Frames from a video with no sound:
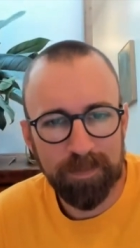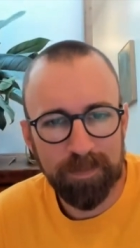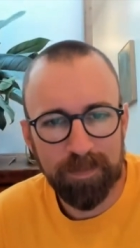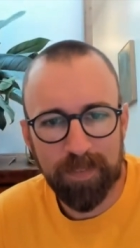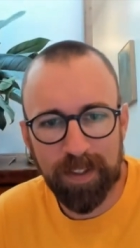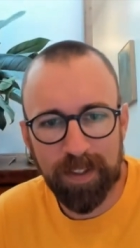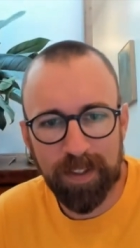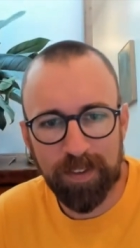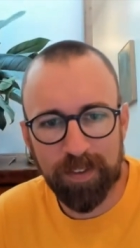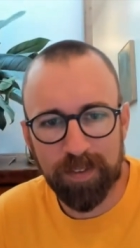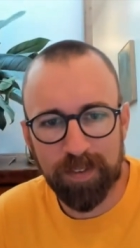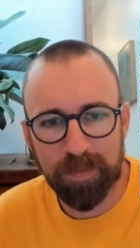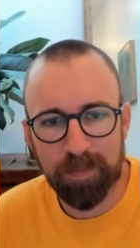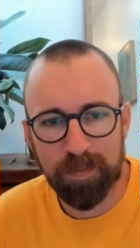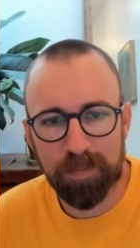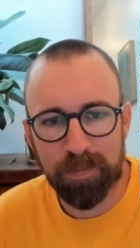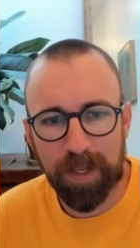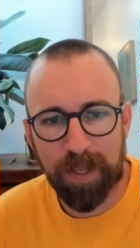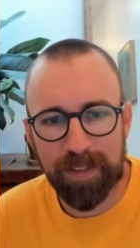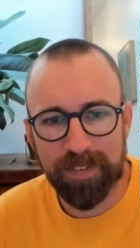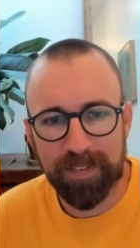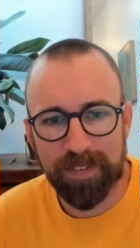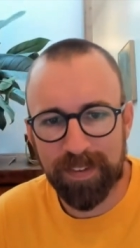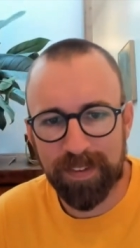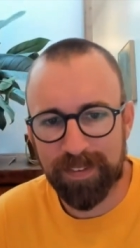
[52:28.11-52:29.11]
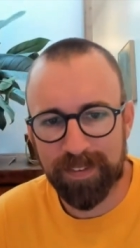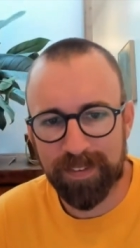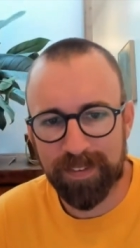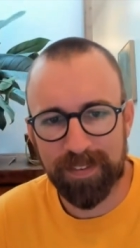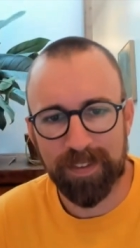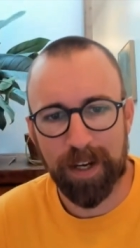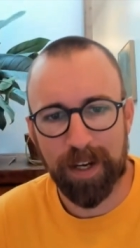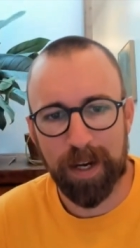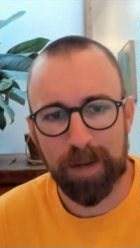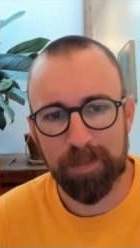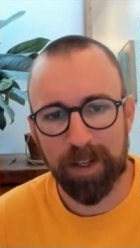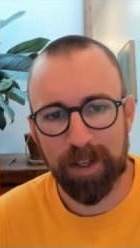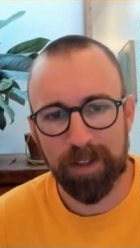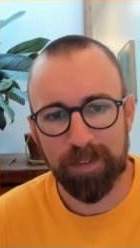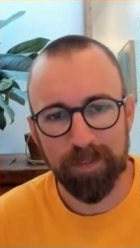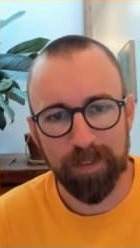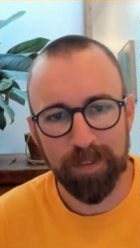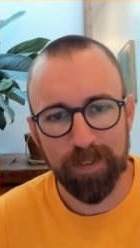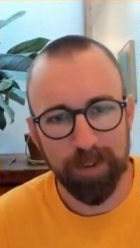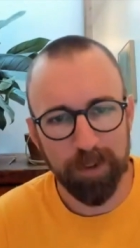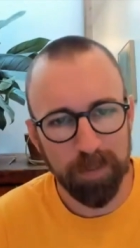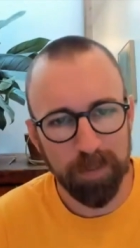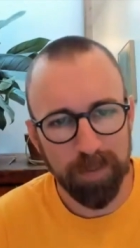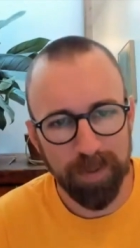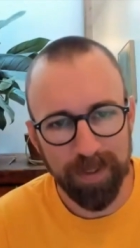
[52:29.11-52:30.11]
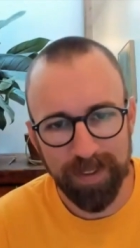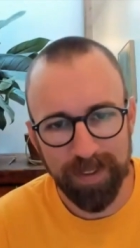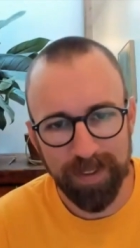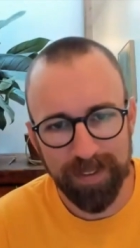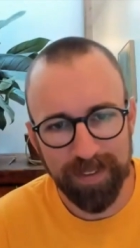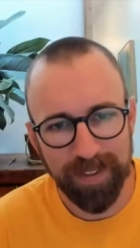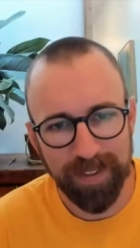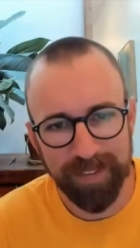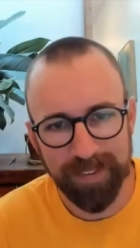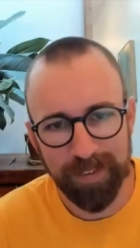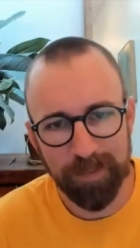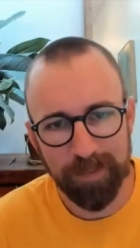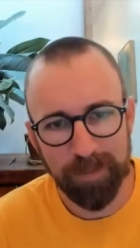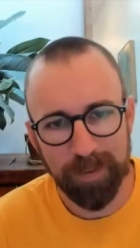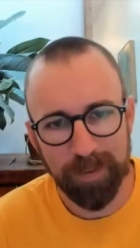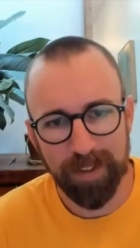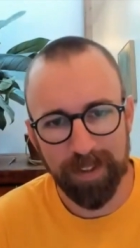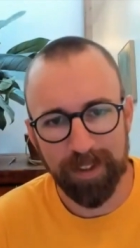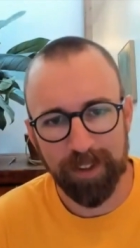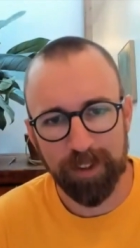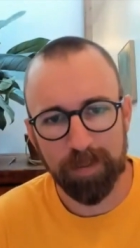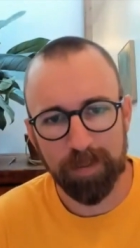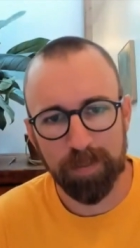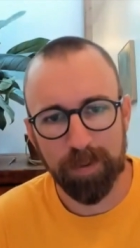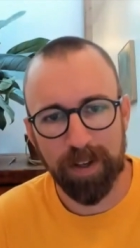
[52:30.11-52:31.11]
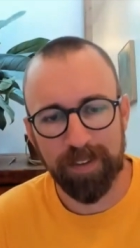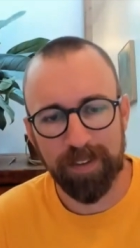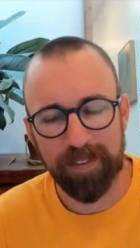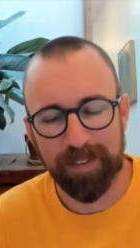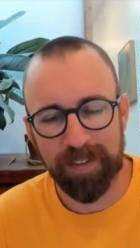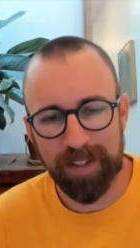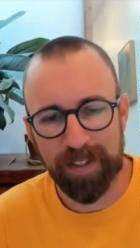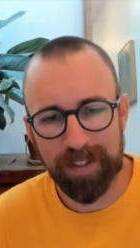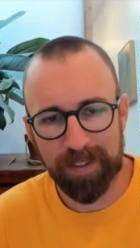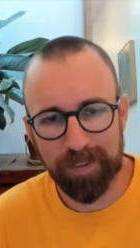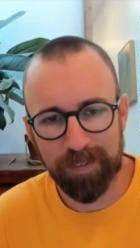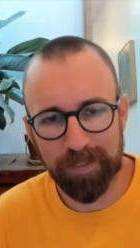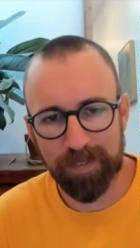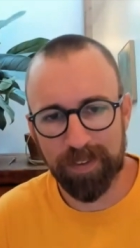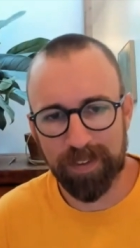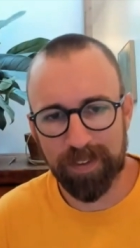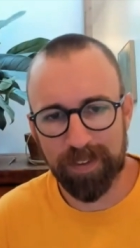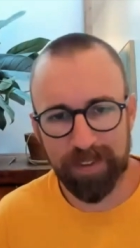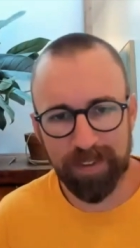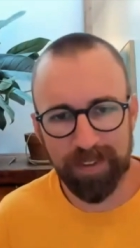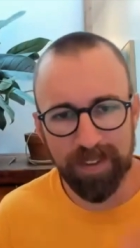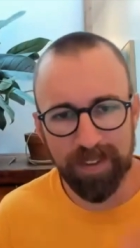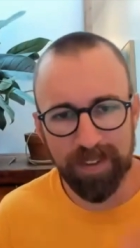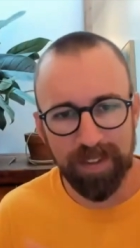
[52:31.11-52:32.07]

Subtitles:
it's basically just a timeline view, but it doesn't really express any of the